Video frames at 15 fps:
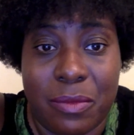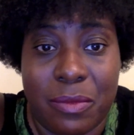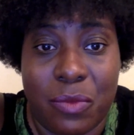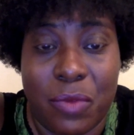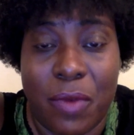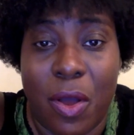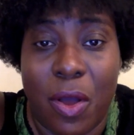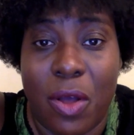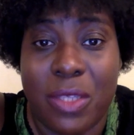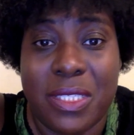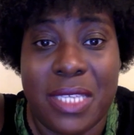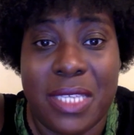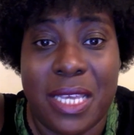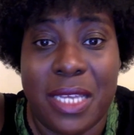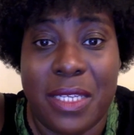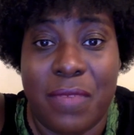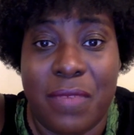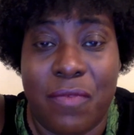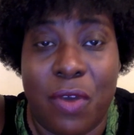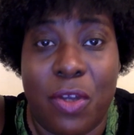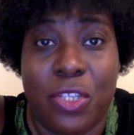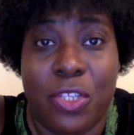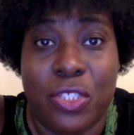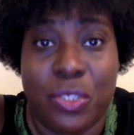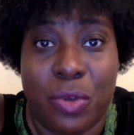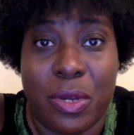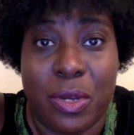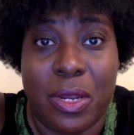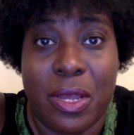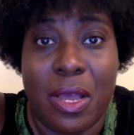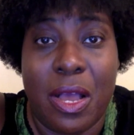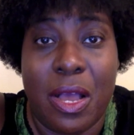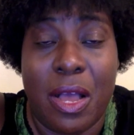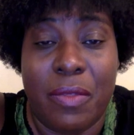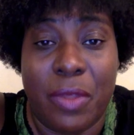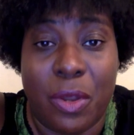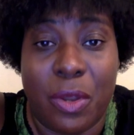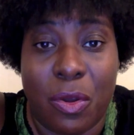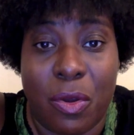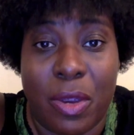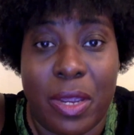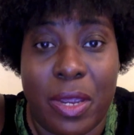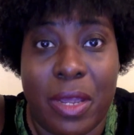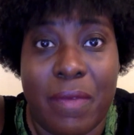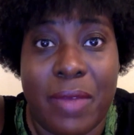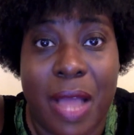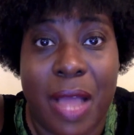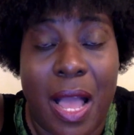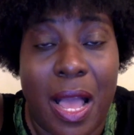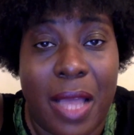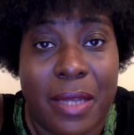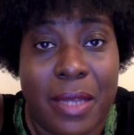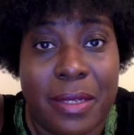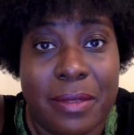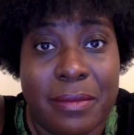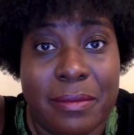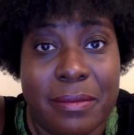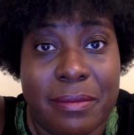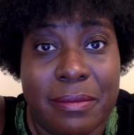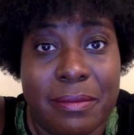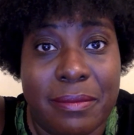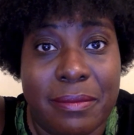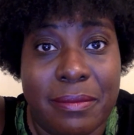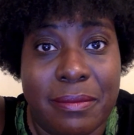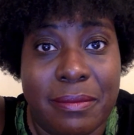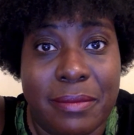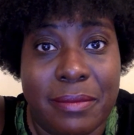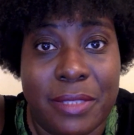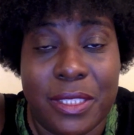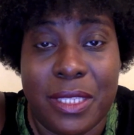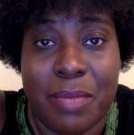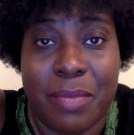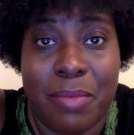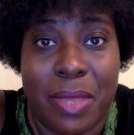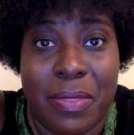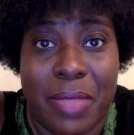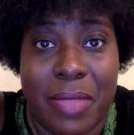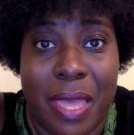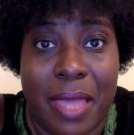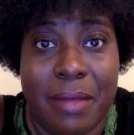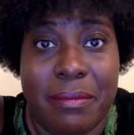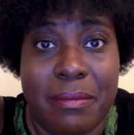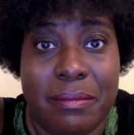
We've all sinned and fallen short of the glory of God. Just admit that.